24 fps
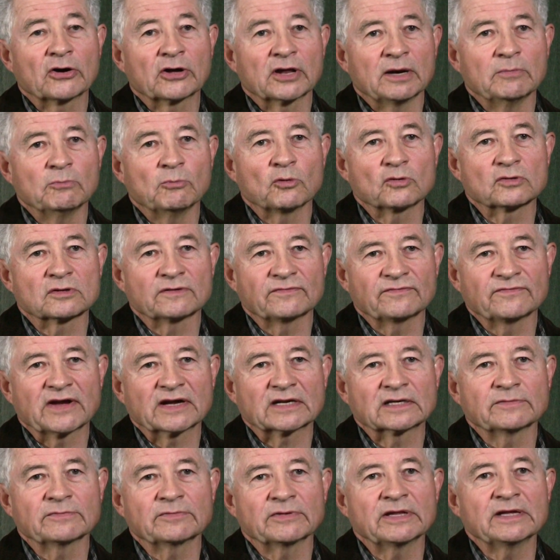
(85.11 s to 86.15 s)
can it most
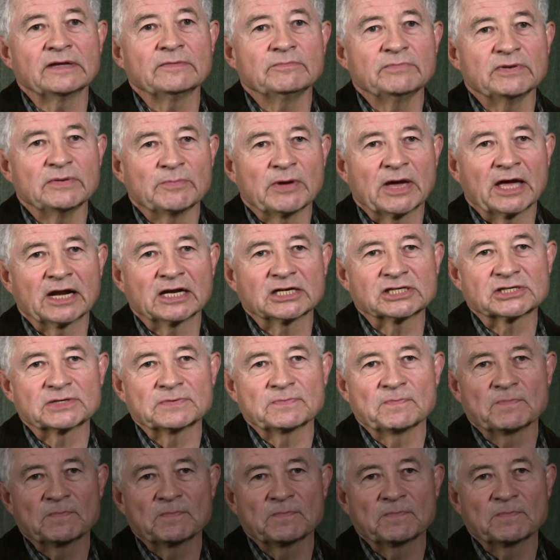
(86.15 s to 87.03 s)
effectively be managed.